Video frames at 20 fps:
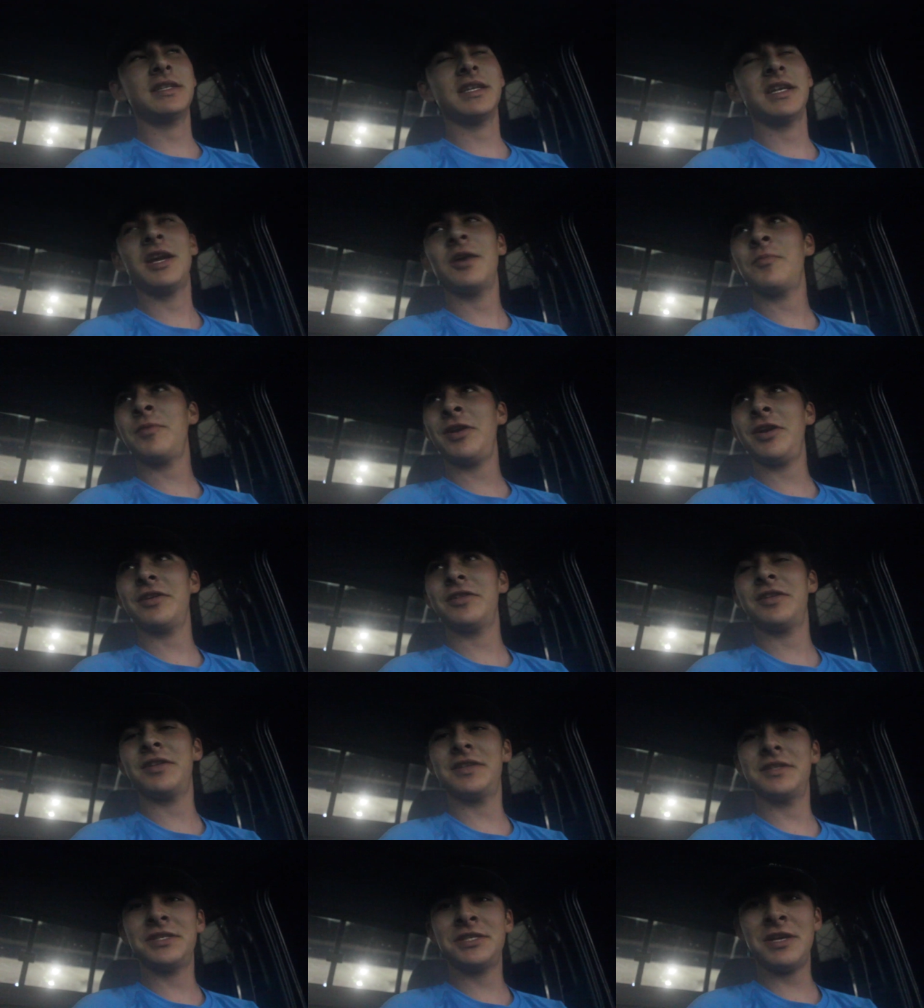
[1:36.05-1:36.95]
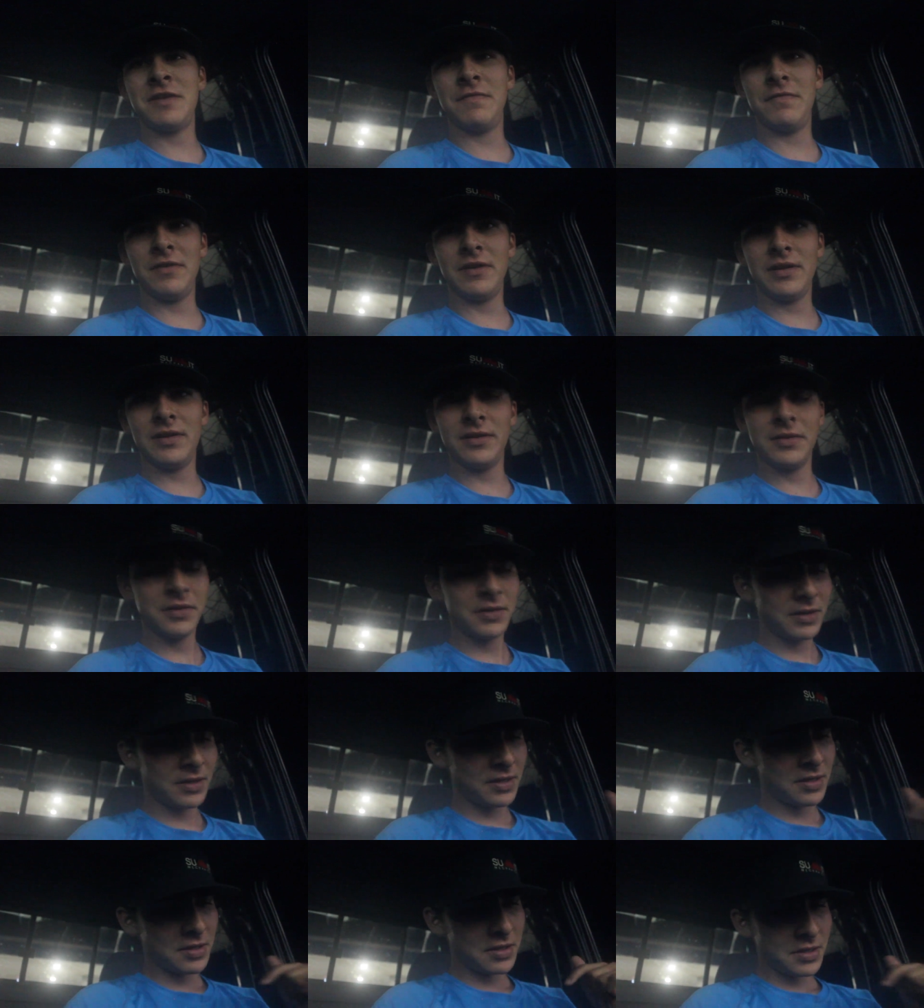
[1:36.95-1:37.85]
gonna come here to the Chevron.
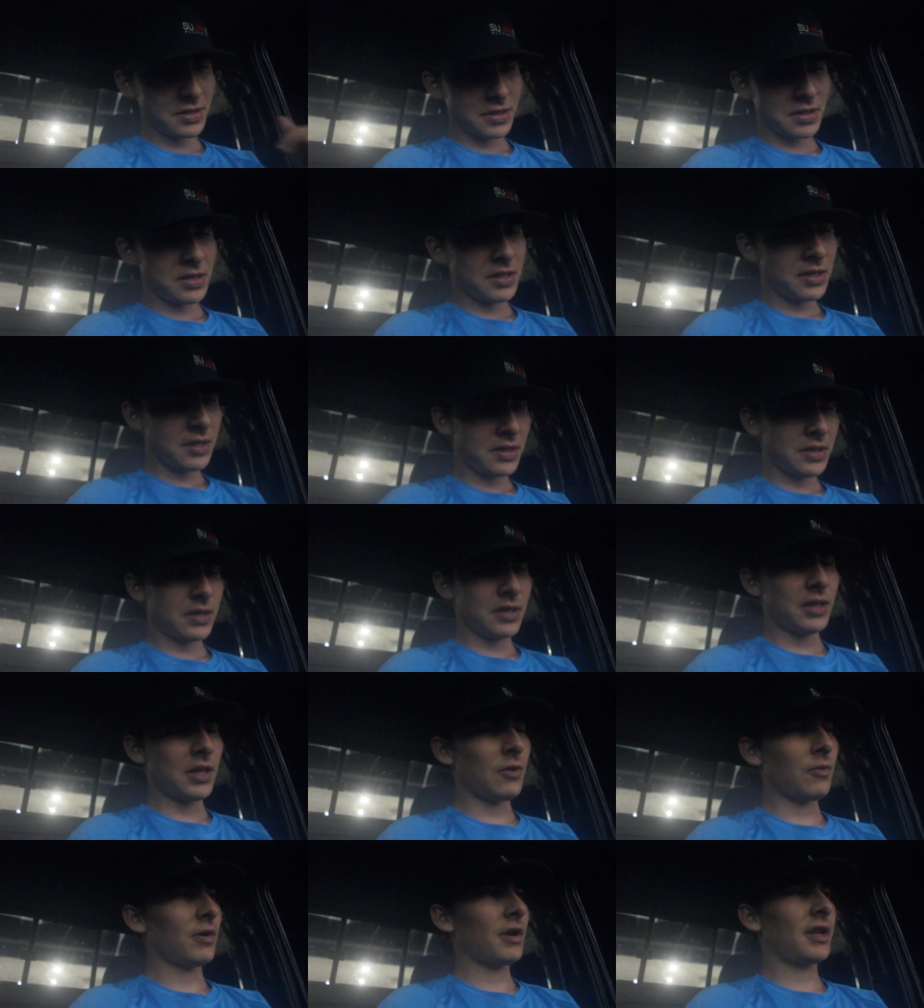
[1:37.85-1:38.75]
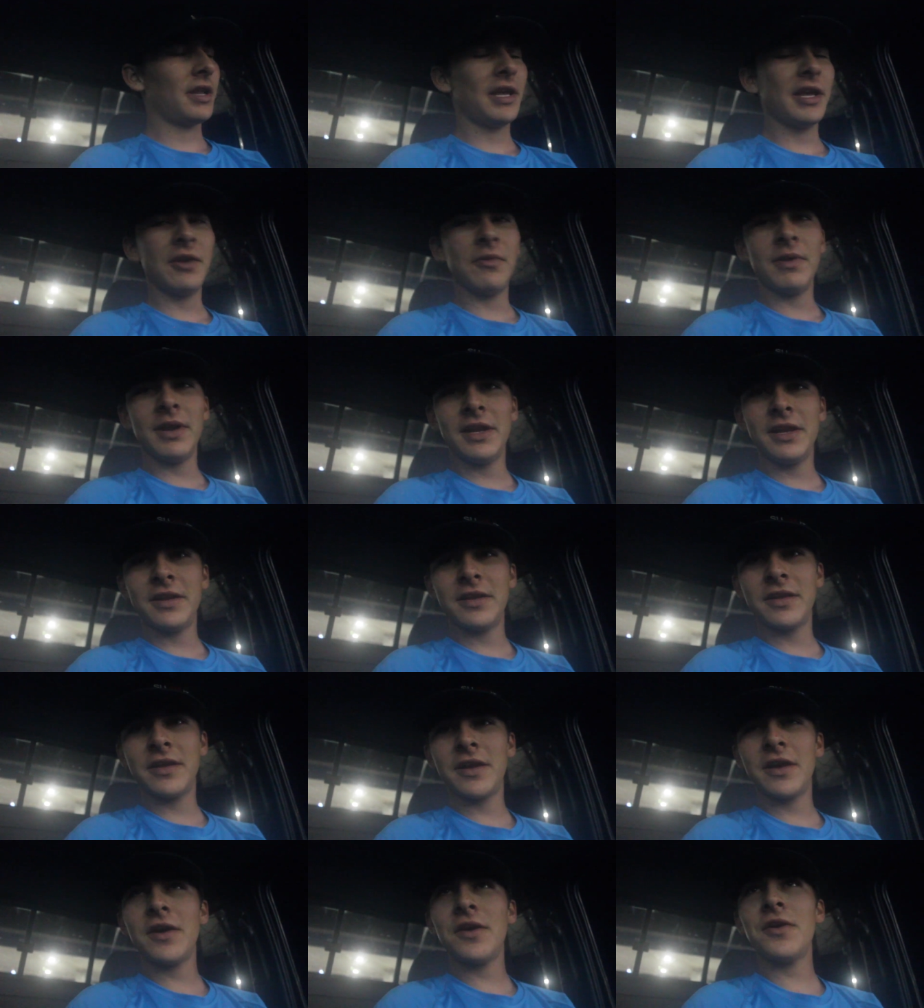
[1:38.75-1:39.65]
And then we're gonna get ready
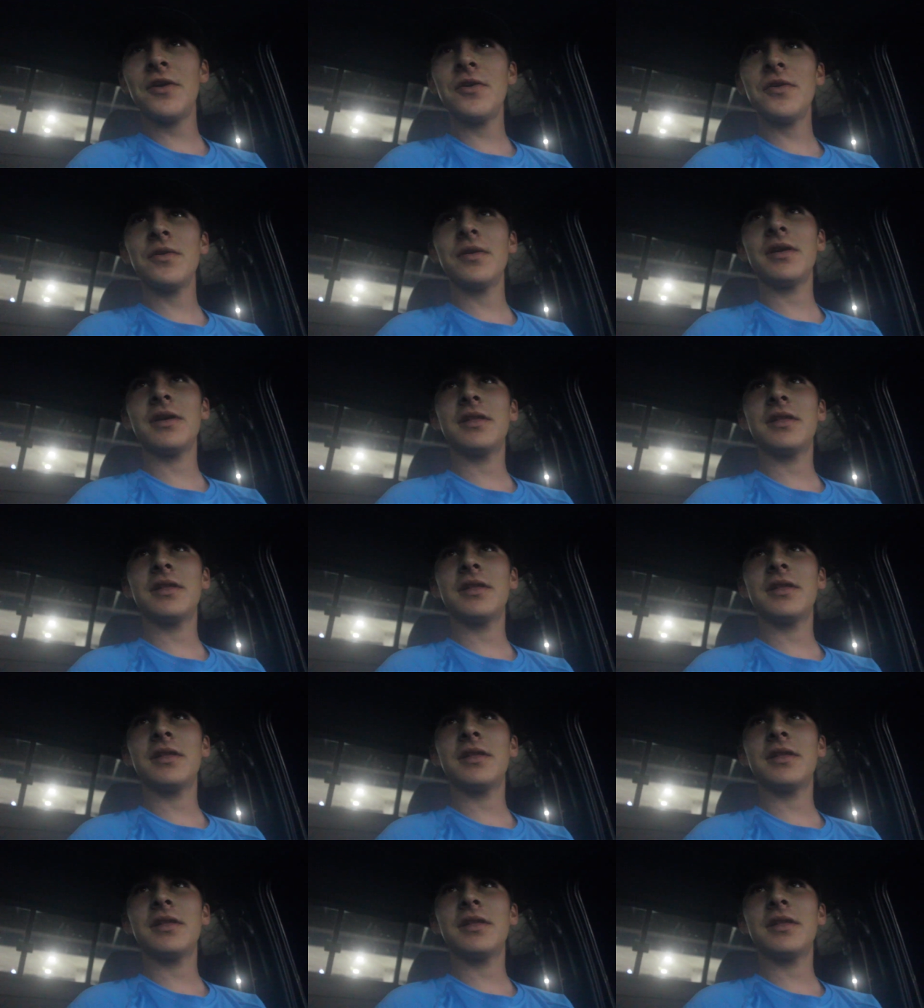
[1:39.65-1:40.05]
to go,